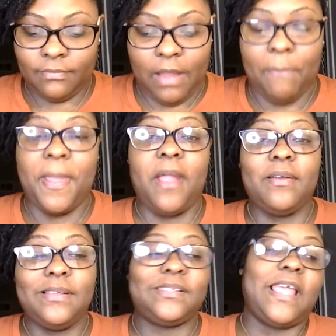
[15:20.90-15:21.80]

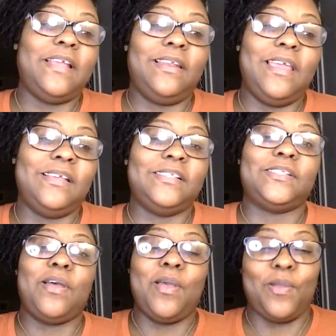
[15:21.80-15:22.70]
Apparently Saint
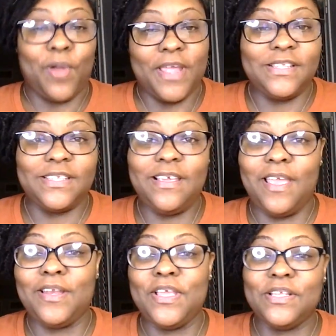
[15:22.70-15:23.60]
is crazy
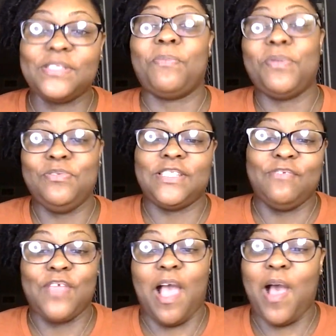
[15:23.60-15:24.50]
and he is
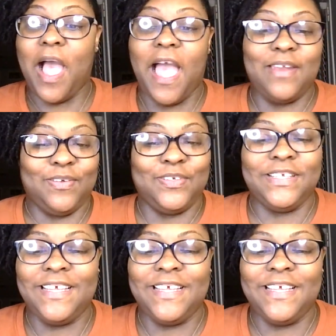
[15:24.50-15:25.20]
abusive, y'all.